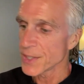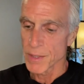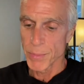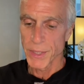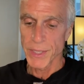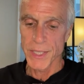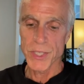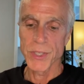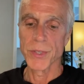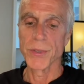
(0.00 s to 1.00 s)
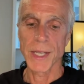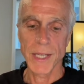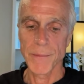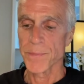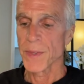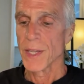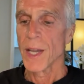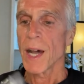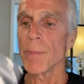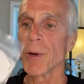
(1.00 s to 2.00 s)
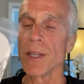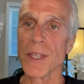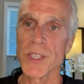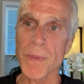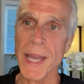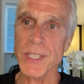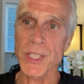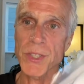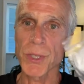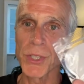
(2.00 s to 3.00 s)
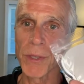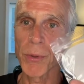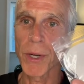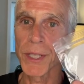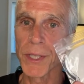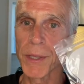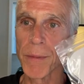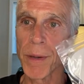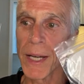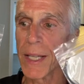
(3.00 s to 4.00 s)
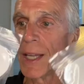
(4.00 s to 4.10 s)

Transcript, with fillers: the ability to um, operate these patches, which you can put on your body